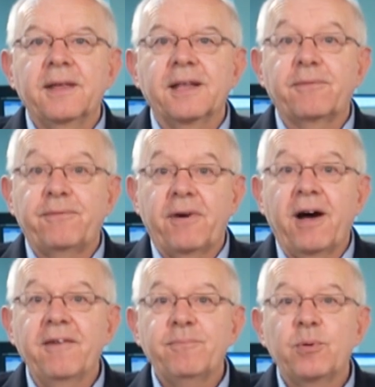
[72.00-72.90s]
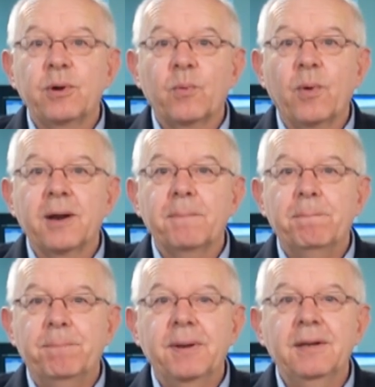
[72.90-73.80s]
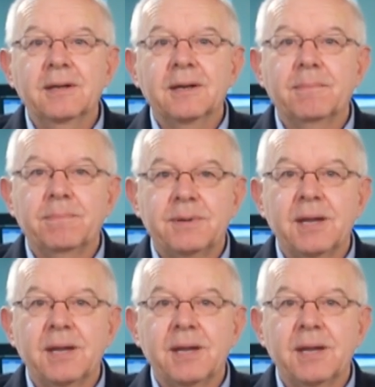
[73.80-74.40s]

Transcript: That's 5.1 billion